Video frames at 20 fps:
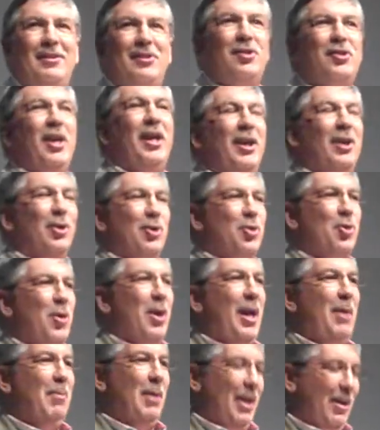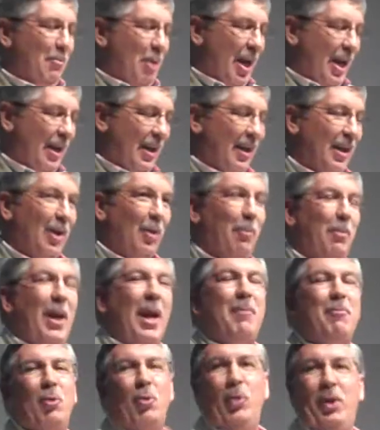single stream in my little
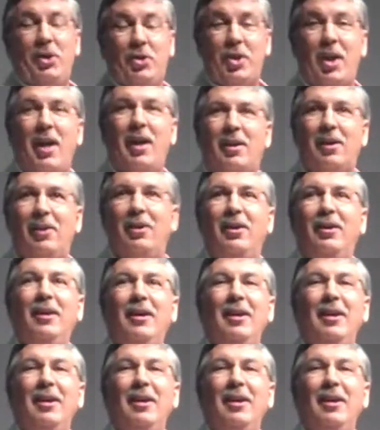paper recycler